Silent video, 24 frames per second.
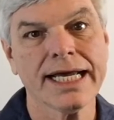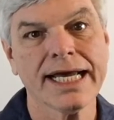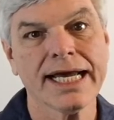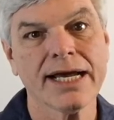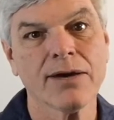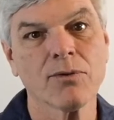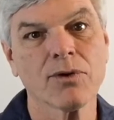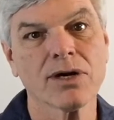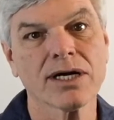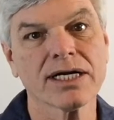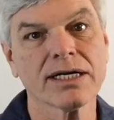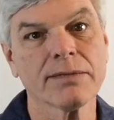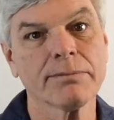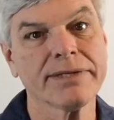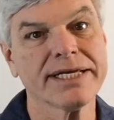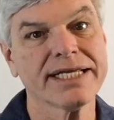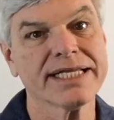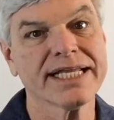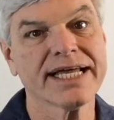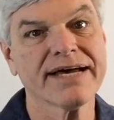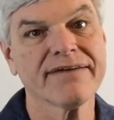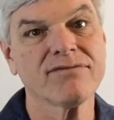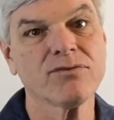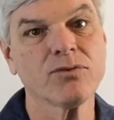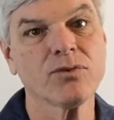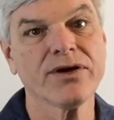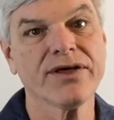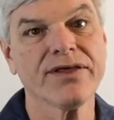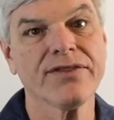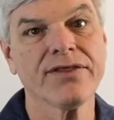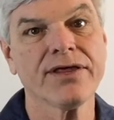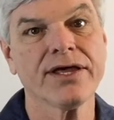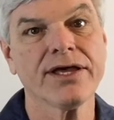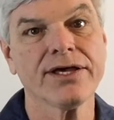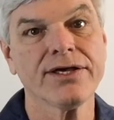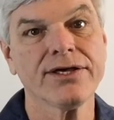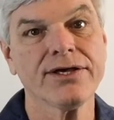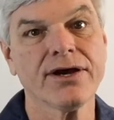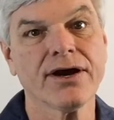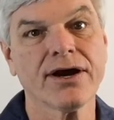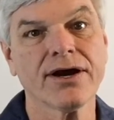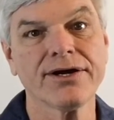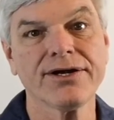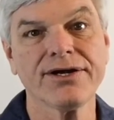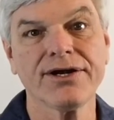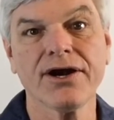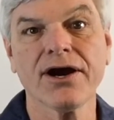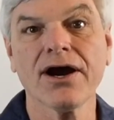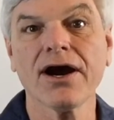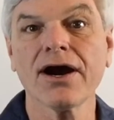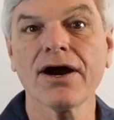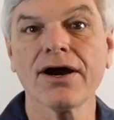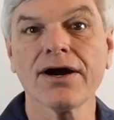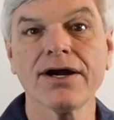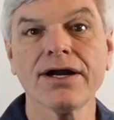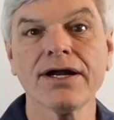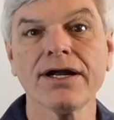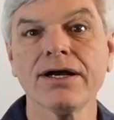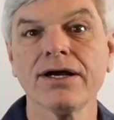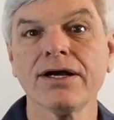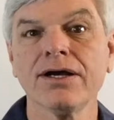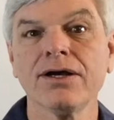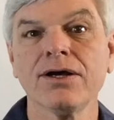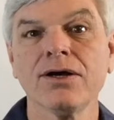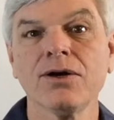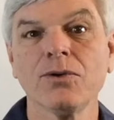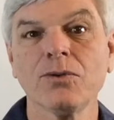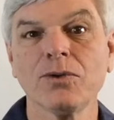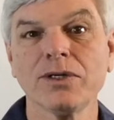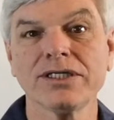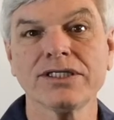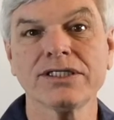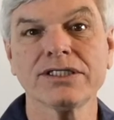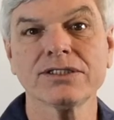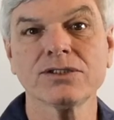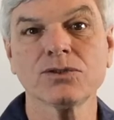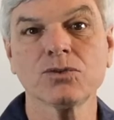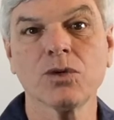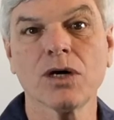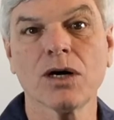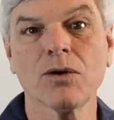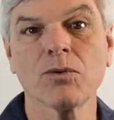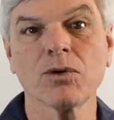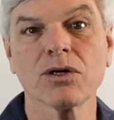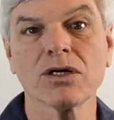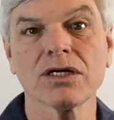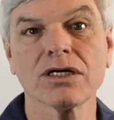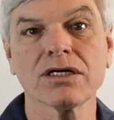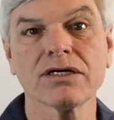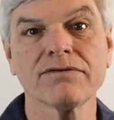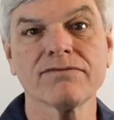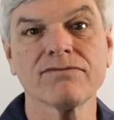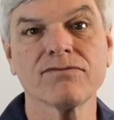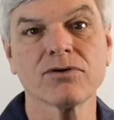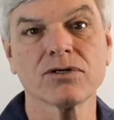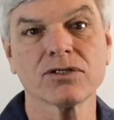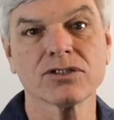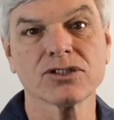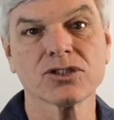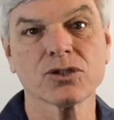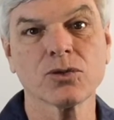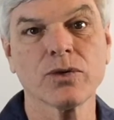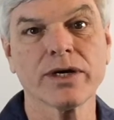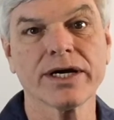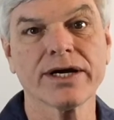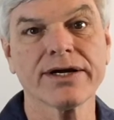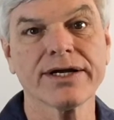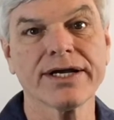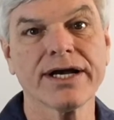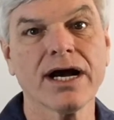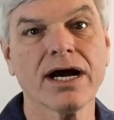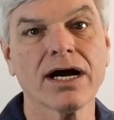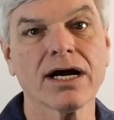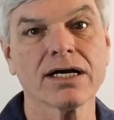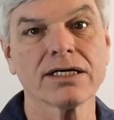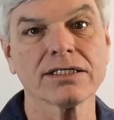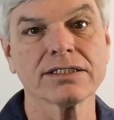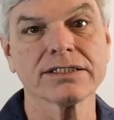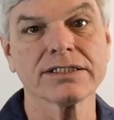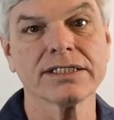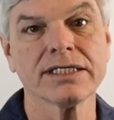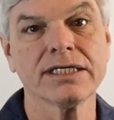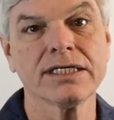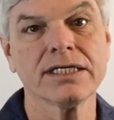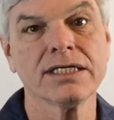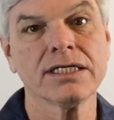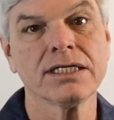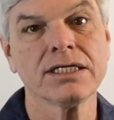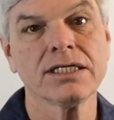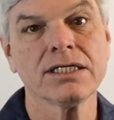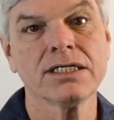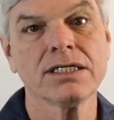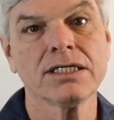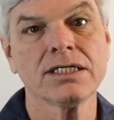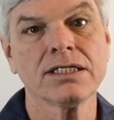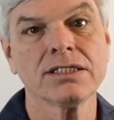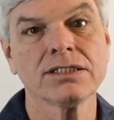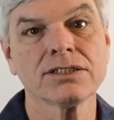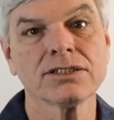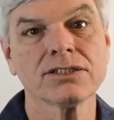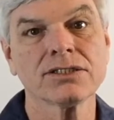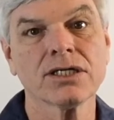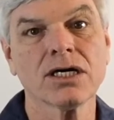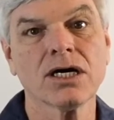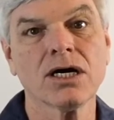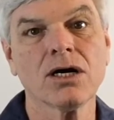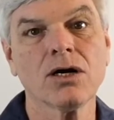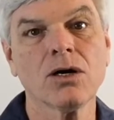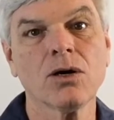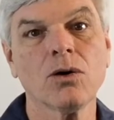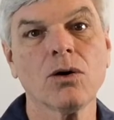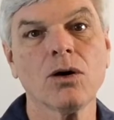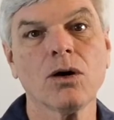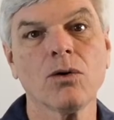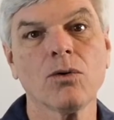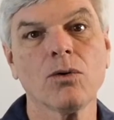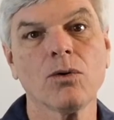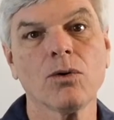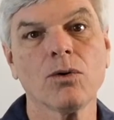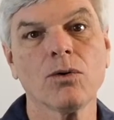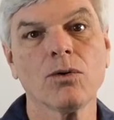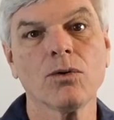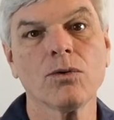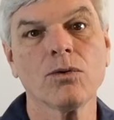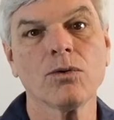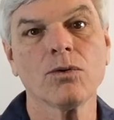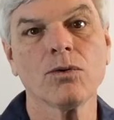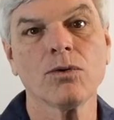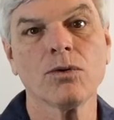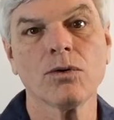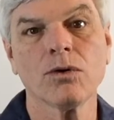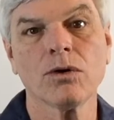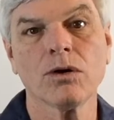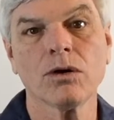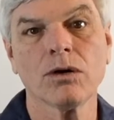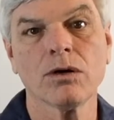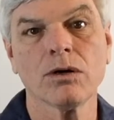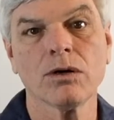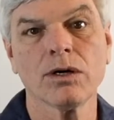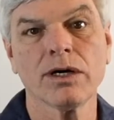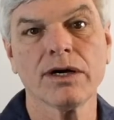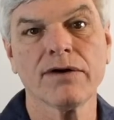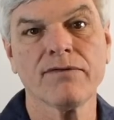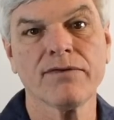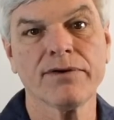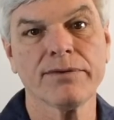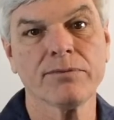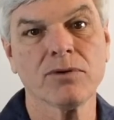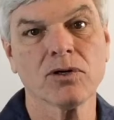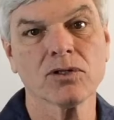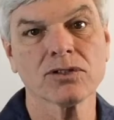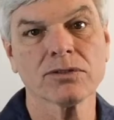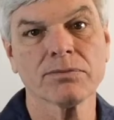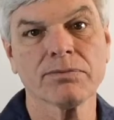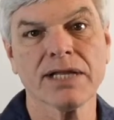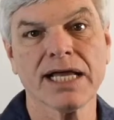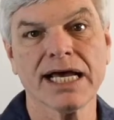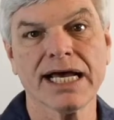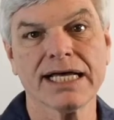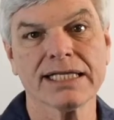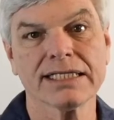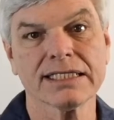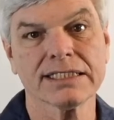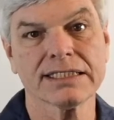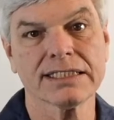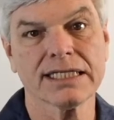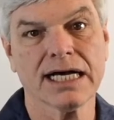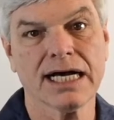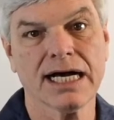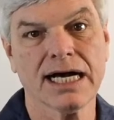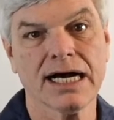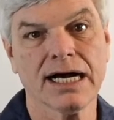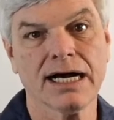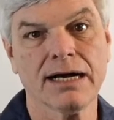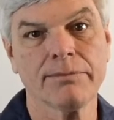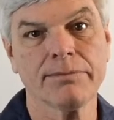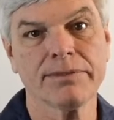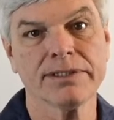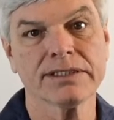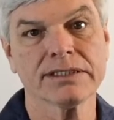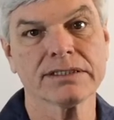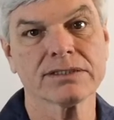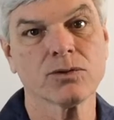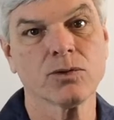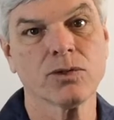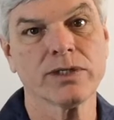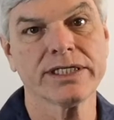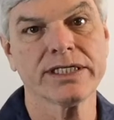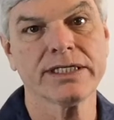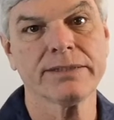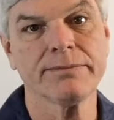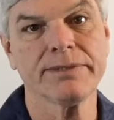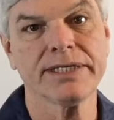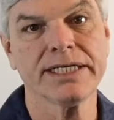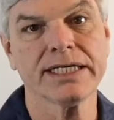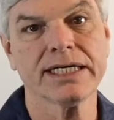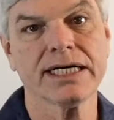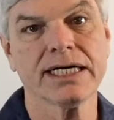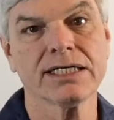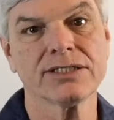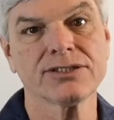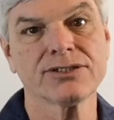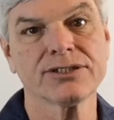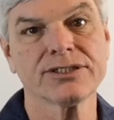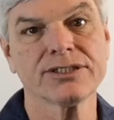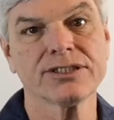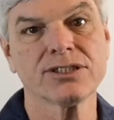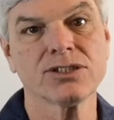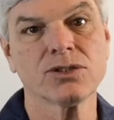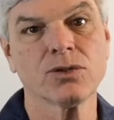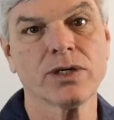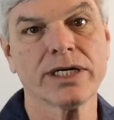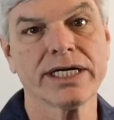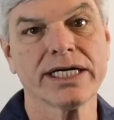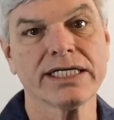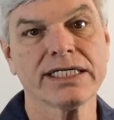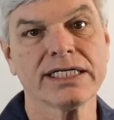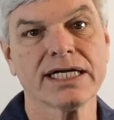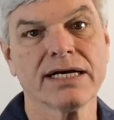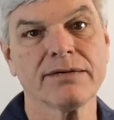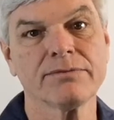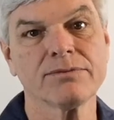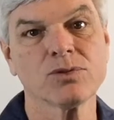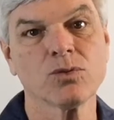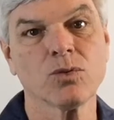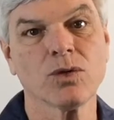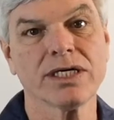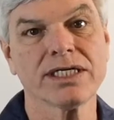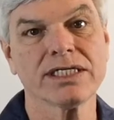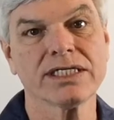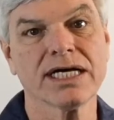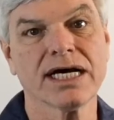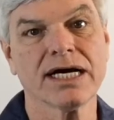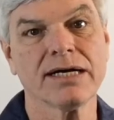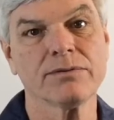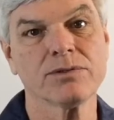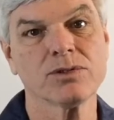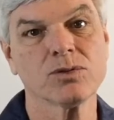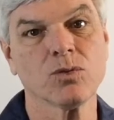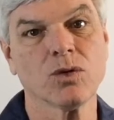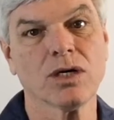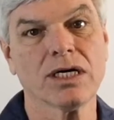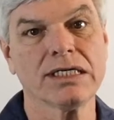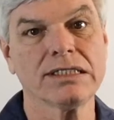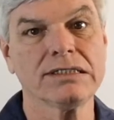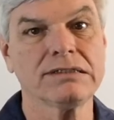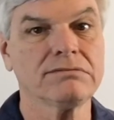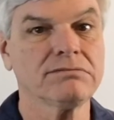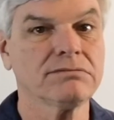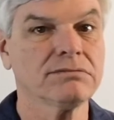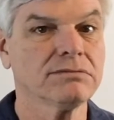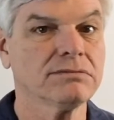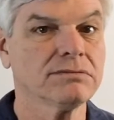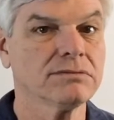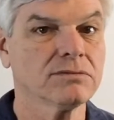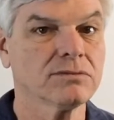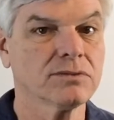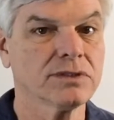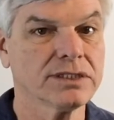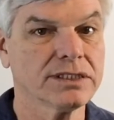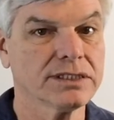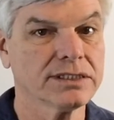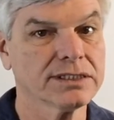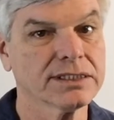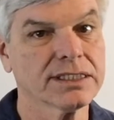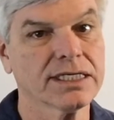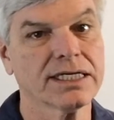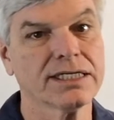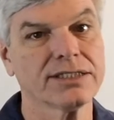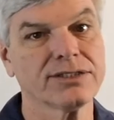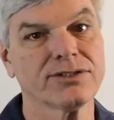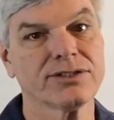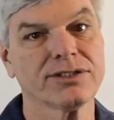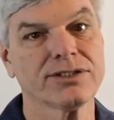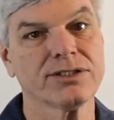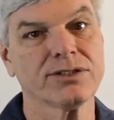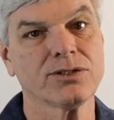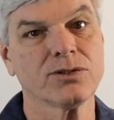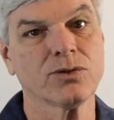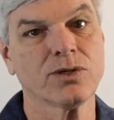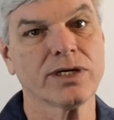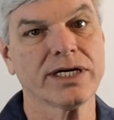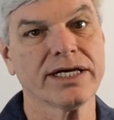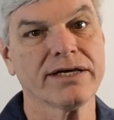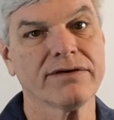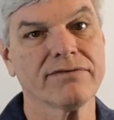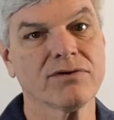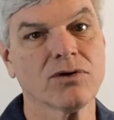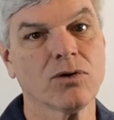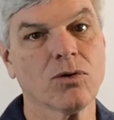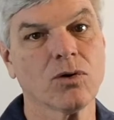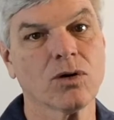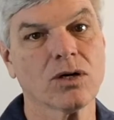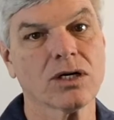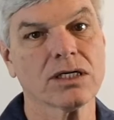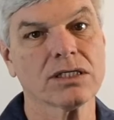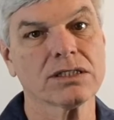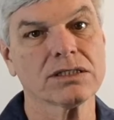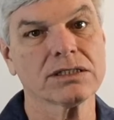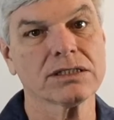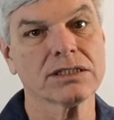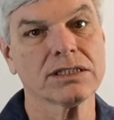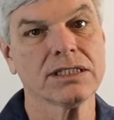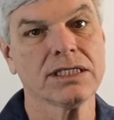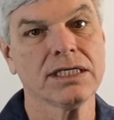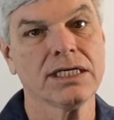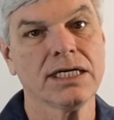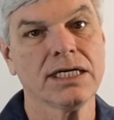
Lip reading: And we're going to be left with yard, yard, which is what we're looking for, square yards. So if we multiply out the top, it's going to be 120 times 1, which is 120, of course.